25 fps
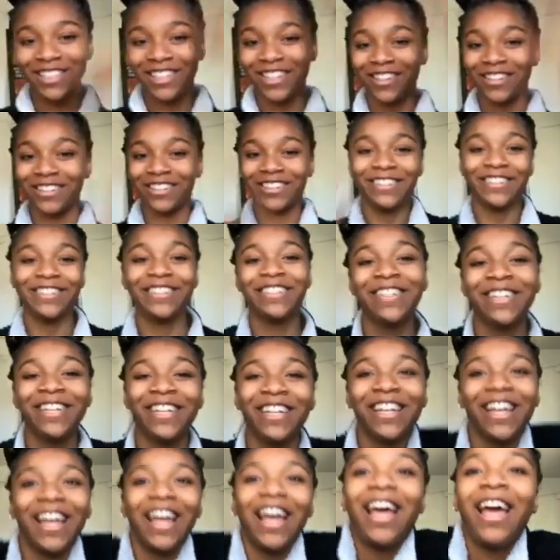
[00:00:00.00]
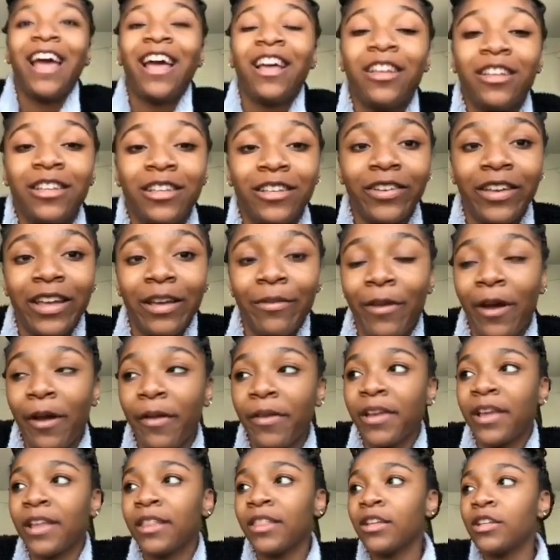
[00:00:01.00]
so you could
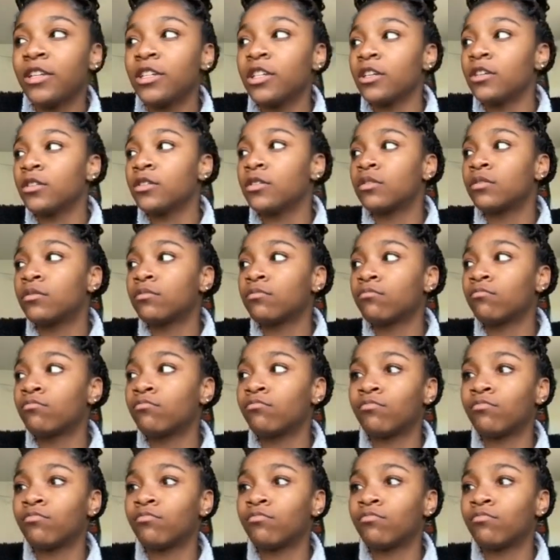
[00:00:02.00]
probably get the gist.